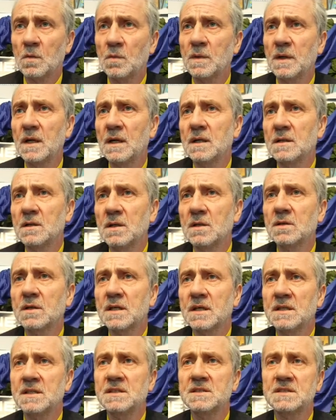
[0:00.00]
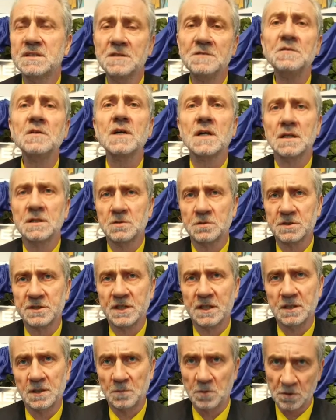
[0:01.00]
Well, look, it is difficult to
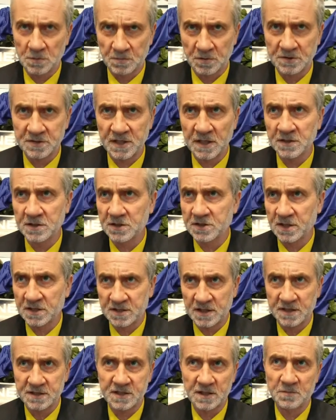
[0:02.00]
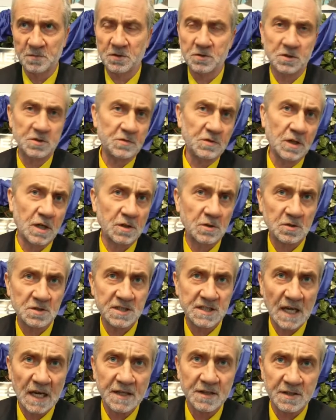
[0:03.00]
say about percentage, as I said, because we are not
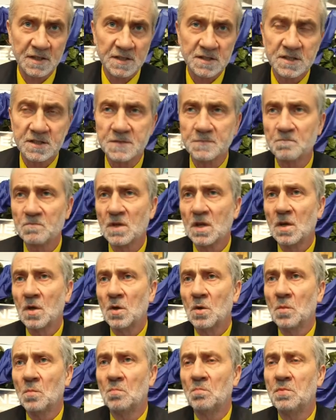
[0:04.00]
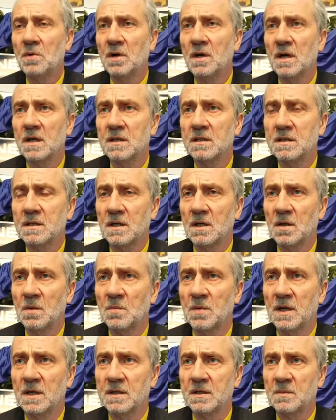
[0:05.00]
scientists. But
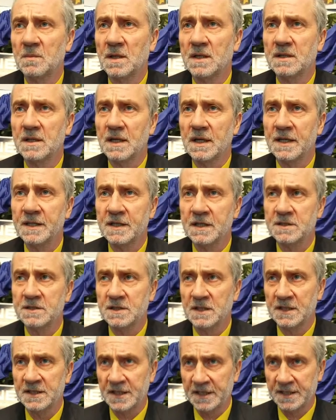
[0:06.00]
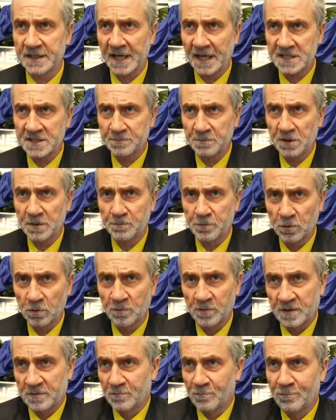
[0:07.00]
it has been
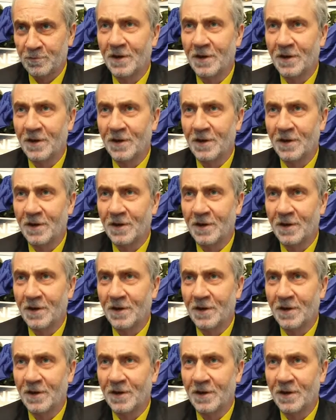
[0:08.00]
proven.